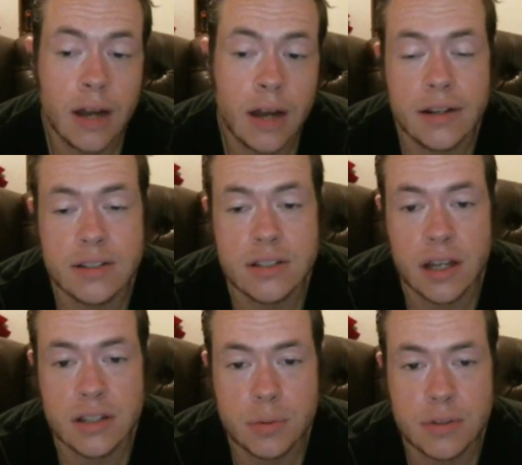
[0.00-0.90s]

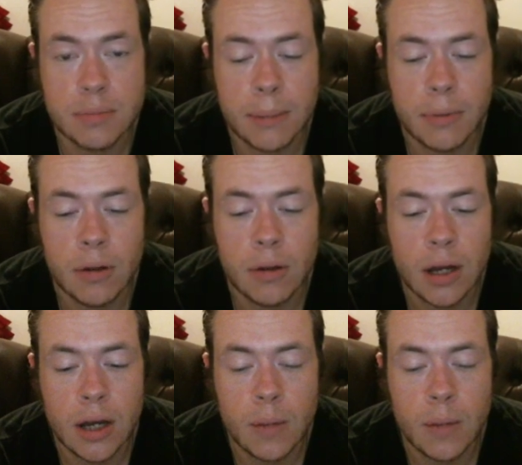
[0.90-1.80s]
discussed with some people
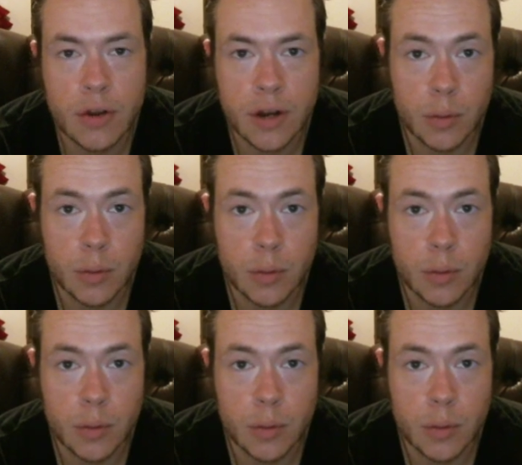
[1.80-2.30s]
whether or not